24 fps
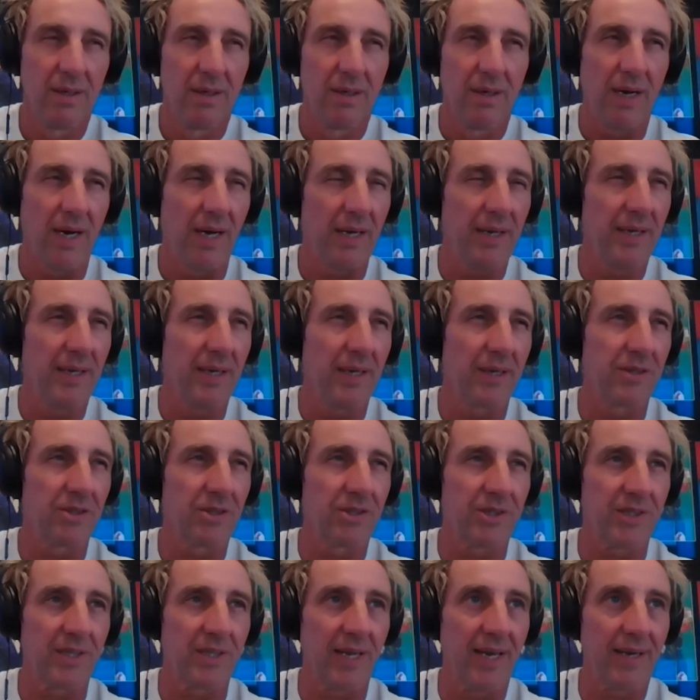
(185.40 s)
I didn't
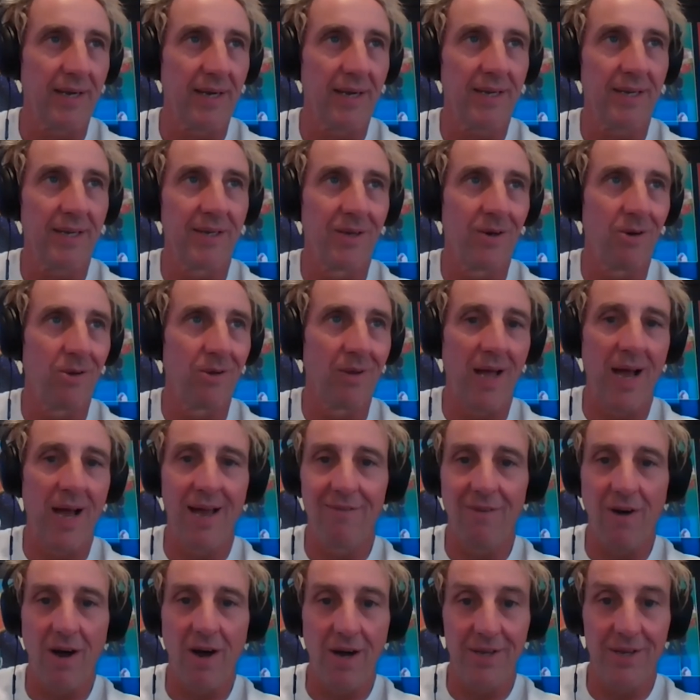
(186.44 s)
understand. I didn't know live
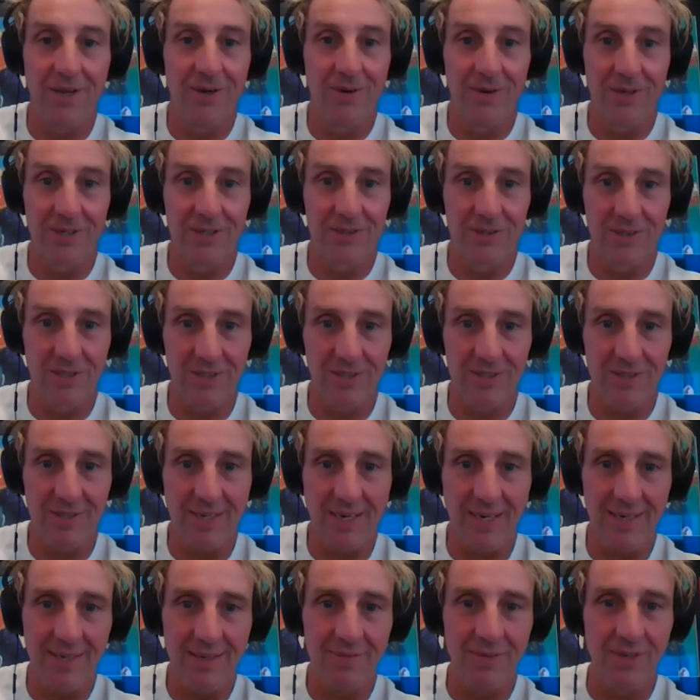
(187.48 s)
audio existed. I
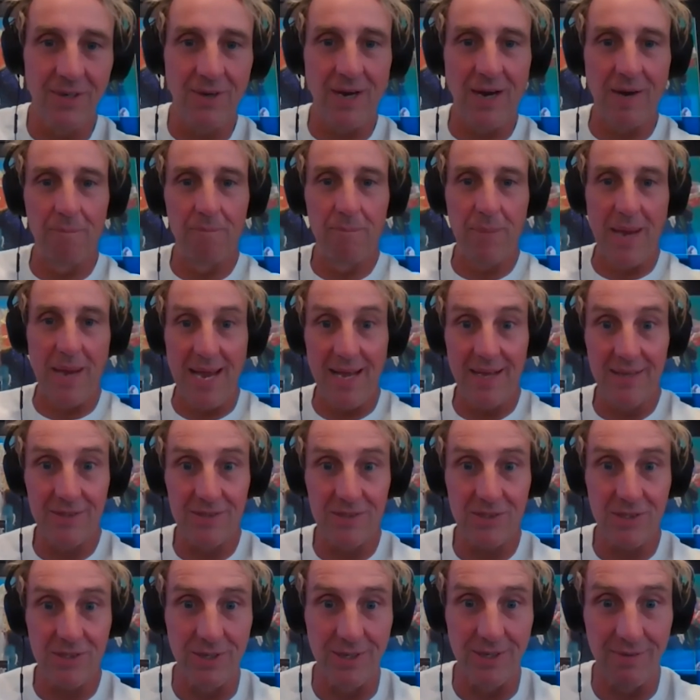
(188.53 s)
didn't even know how bands
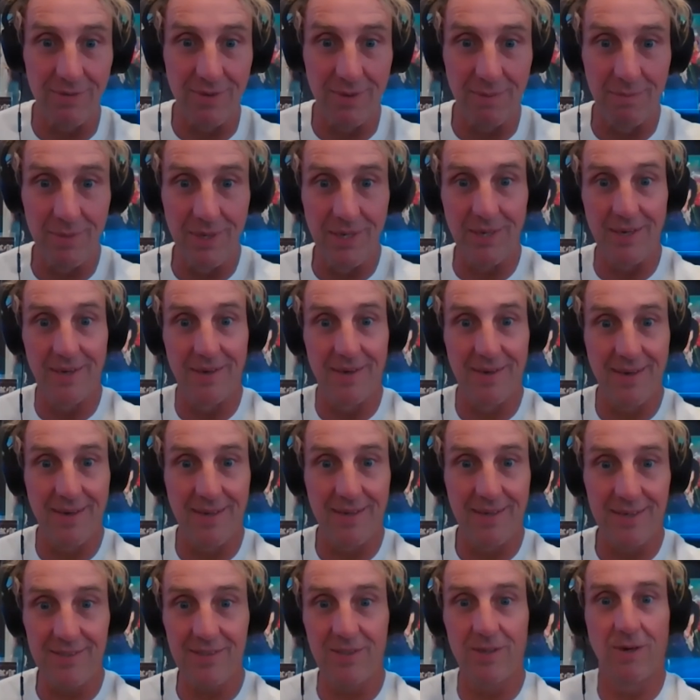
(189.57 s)
could even be. I'd
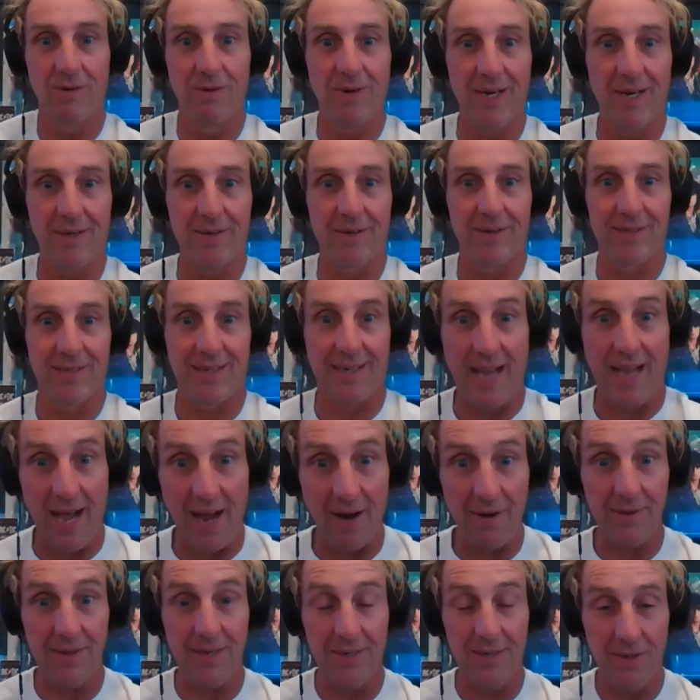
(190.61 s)
listen to a record like, how do
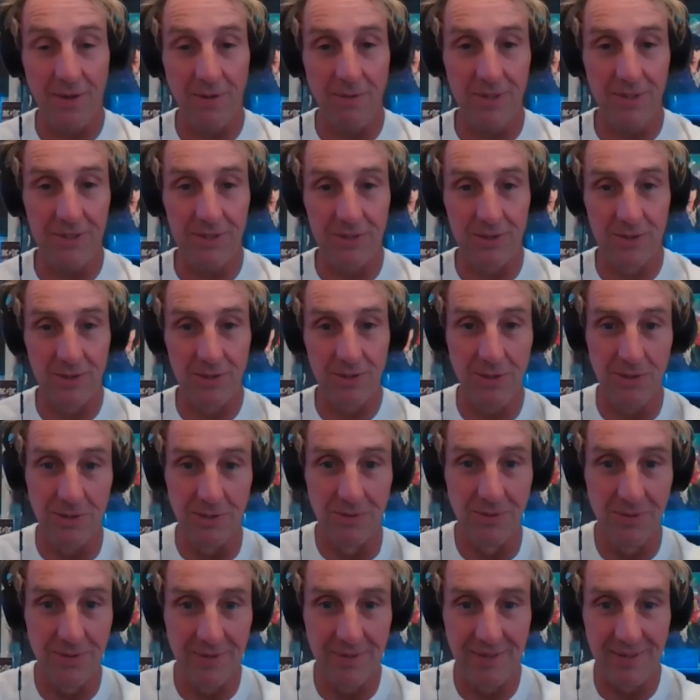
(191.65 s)
they know what to do?
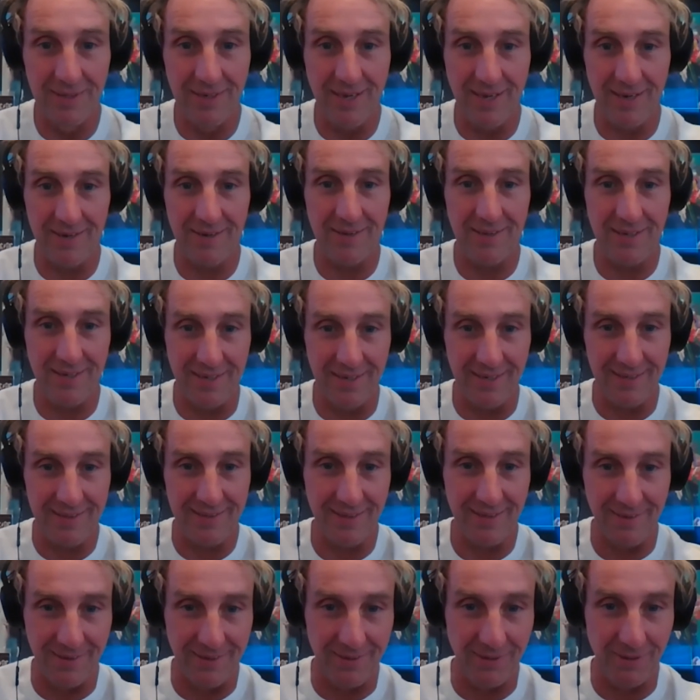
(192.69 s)
And how do they get there
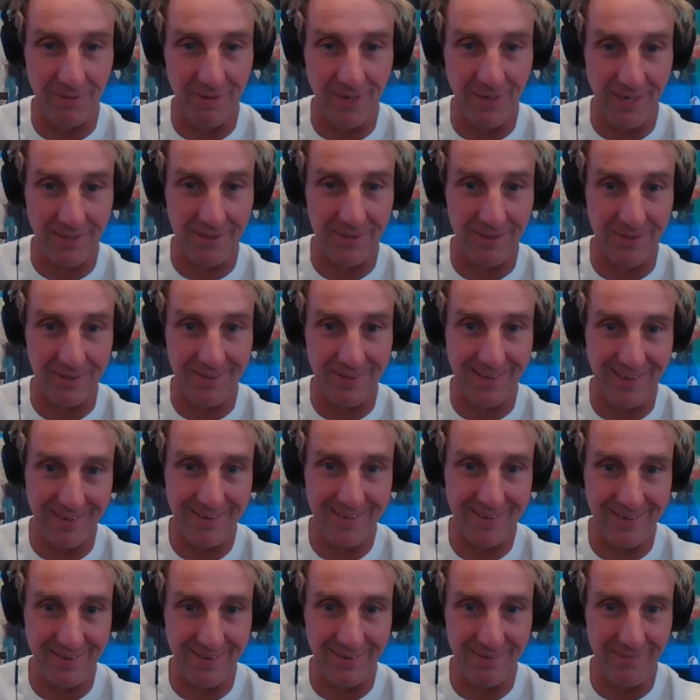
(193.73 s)
on the record? How do
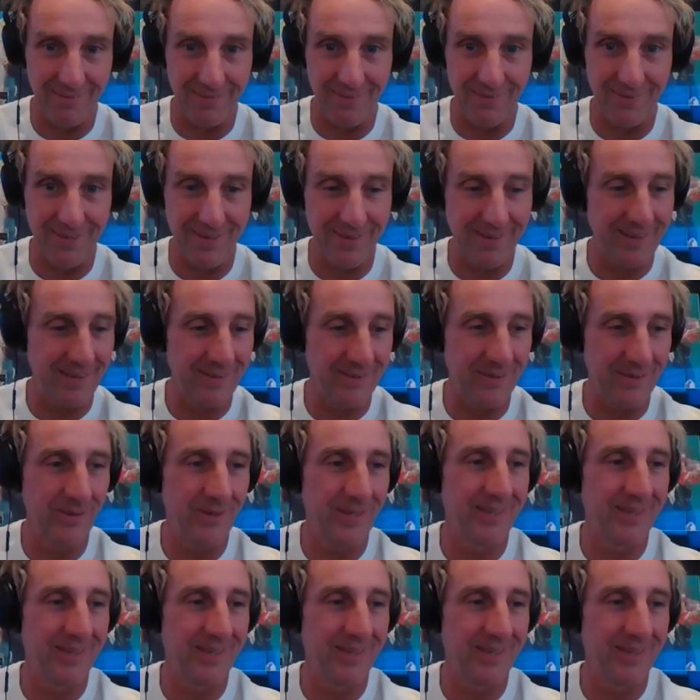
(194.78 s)
they? What are they doing?